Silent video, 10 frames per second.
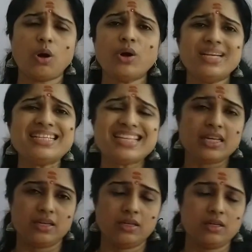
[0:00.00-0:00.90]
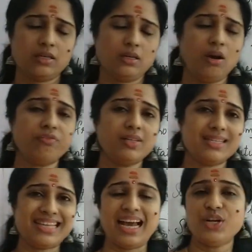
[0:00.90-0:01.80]
quantity of
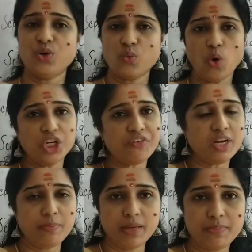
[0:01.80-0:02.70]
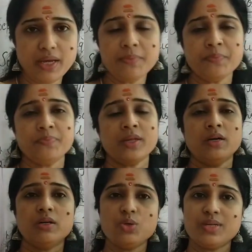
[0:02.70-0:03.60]
the sand or water it may be,
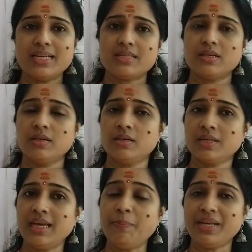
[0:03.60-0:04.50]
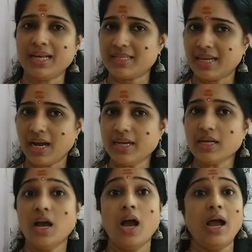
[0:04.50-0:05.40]
you just keep it
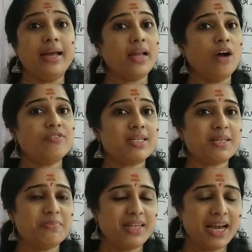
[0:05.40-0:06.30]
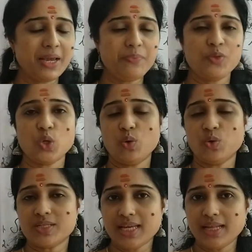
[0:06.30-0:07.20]
aside, and after some time you
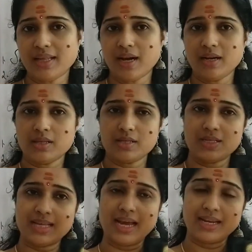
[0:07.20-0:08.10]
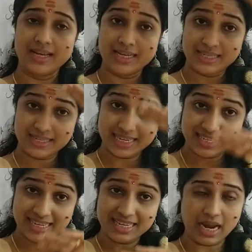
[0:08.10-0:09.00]
could see that the sand gets
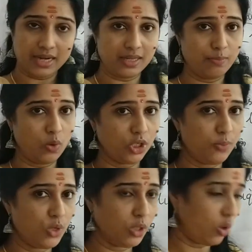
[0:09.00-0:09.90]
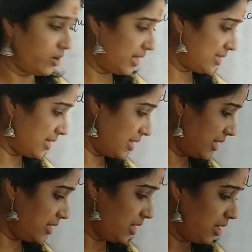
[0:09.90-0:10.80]
settled at the bottom. You had already
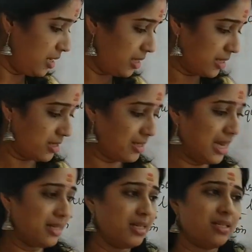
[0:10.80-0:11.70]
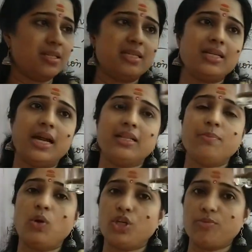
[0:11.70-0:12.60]
seen it. Yes, sand gets settled at
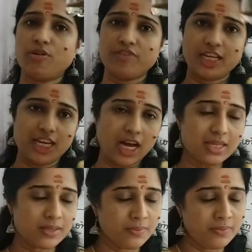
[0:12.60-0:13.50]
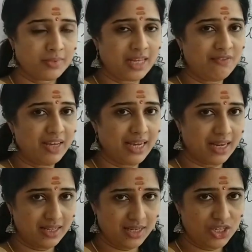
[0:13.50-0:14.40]
the bottom of the glass. Then we
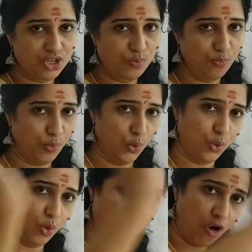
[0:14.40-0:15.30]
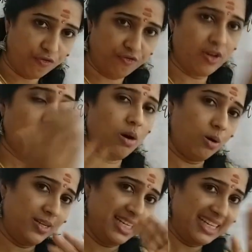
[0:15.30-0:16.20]
can just pour off
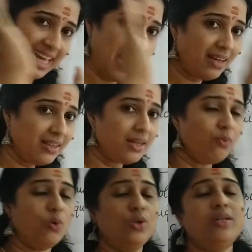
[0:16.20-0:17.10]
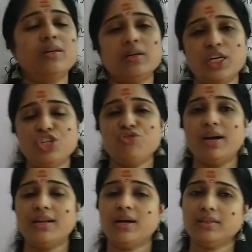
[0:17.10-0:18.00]
or decant the water into
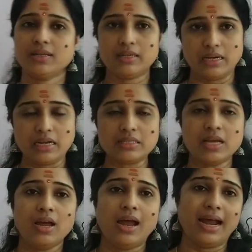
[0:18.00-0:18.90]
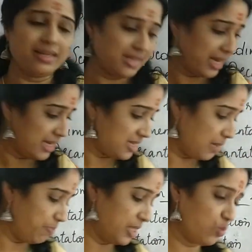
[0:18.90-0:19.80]
another glass. And second
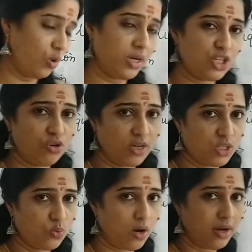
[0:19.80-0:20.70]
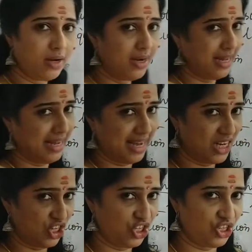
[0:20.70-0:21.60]
step is what is known as what?
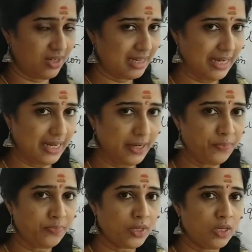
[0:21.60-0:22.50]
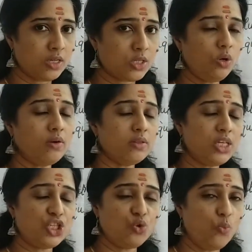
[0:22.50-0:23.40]
Decantation. Clear? So
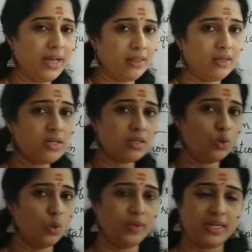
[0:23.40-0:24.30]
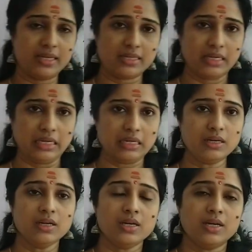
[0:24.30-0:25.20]
these two methods, hope it is
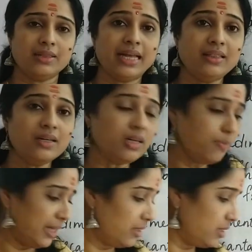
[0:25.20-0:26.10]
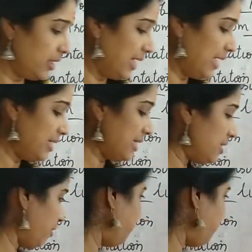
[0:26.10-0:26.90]
clear. Then third method, it is